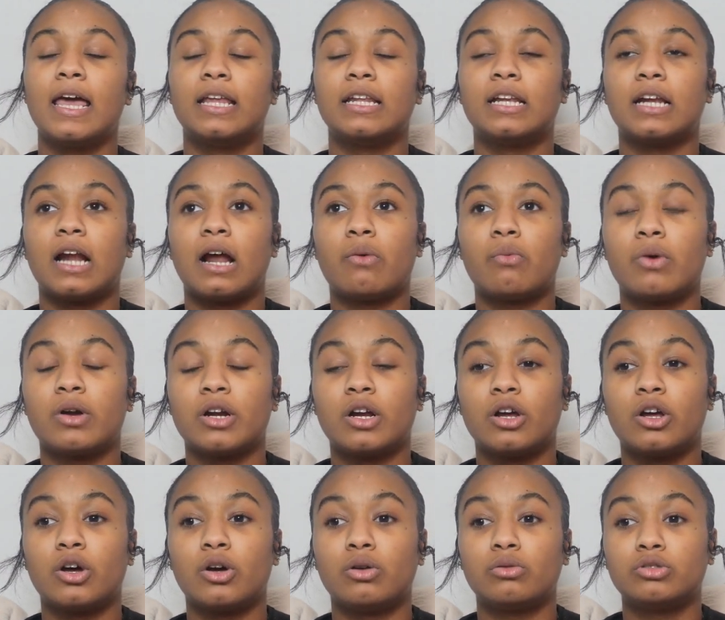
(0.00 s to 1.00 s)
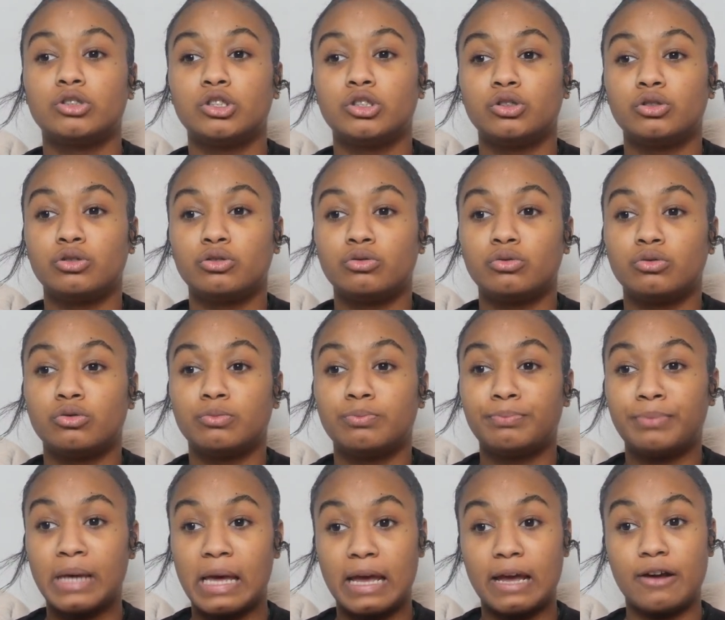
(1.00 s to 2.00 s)
then I want to go to
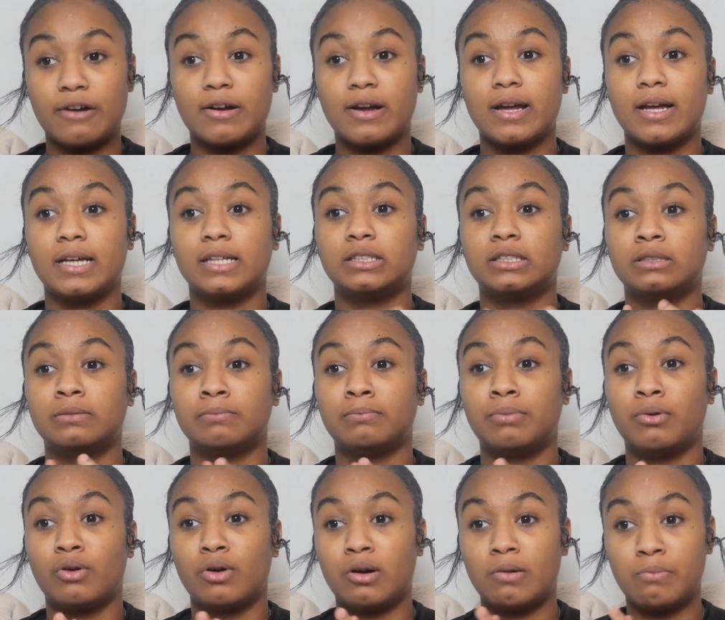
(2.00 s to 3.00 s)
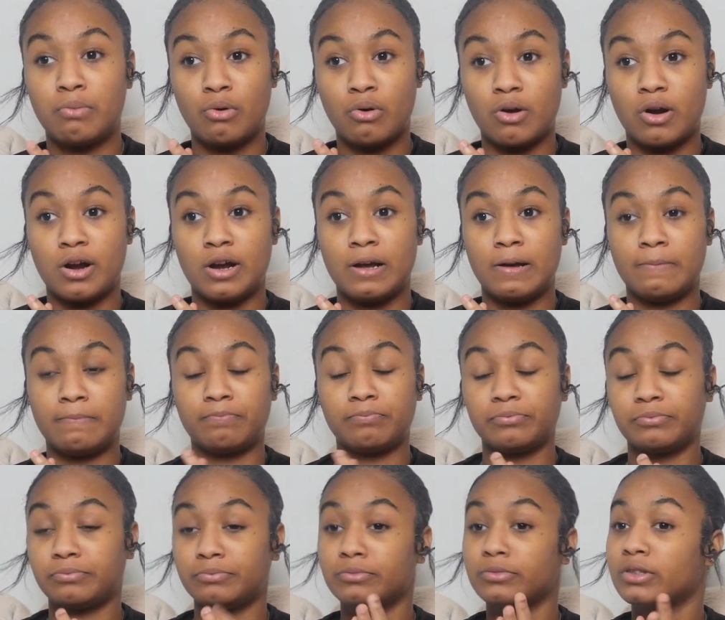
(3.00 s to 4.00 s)
Paris, Bora Bora,
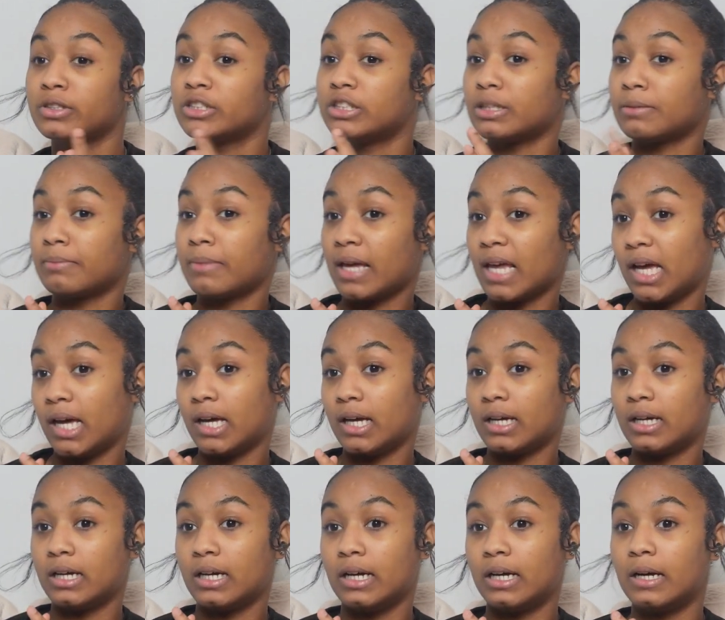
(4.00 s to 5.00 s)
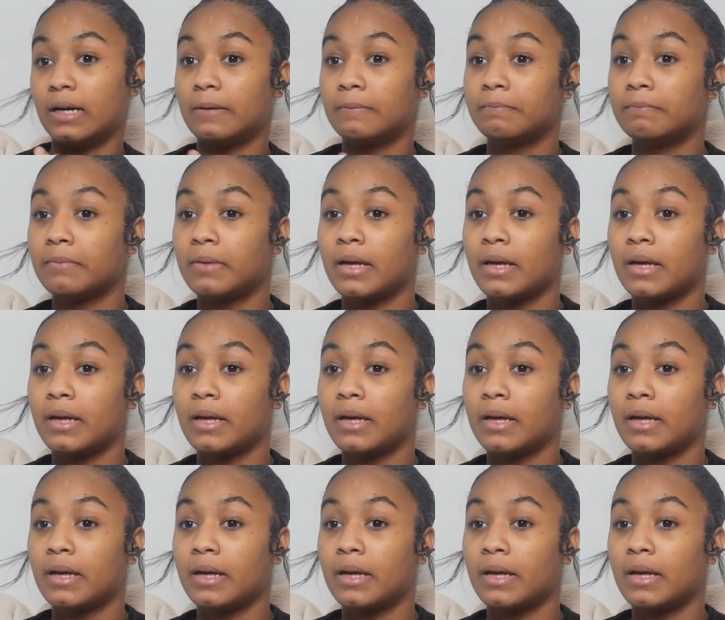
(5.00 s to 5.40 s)
Jamaica.